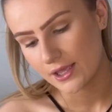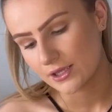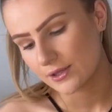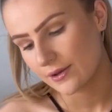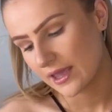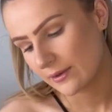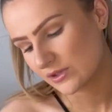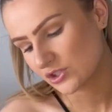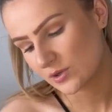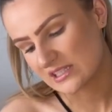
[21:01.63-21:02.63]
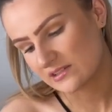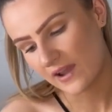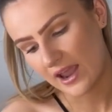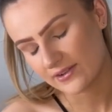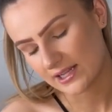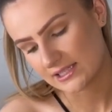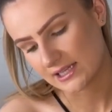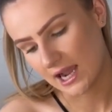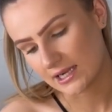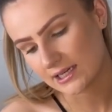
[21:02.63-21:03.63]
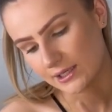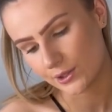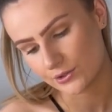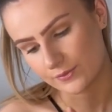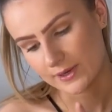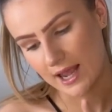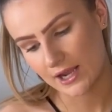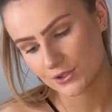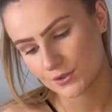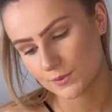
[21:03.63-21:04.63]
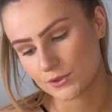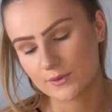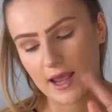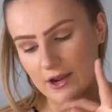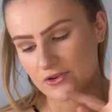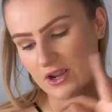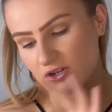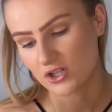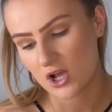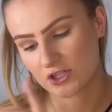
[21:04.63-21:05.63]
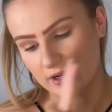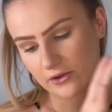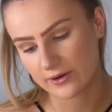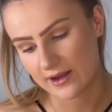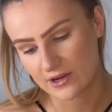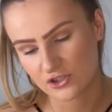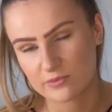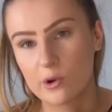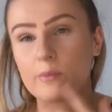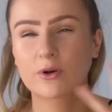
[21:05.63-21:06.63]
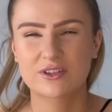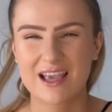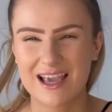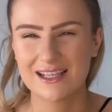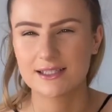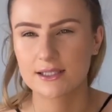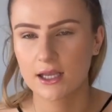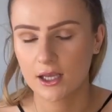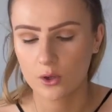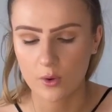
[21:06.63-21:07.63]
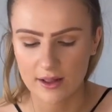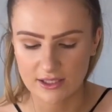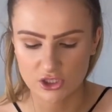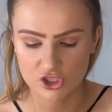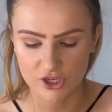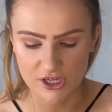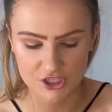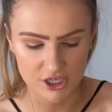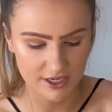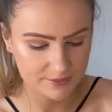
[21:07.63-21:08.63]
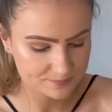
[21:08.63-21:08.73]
It was twenty five ninety nine, and it goes from an extra small to an extra extra large and I got an extra small because it is quite like stretchy.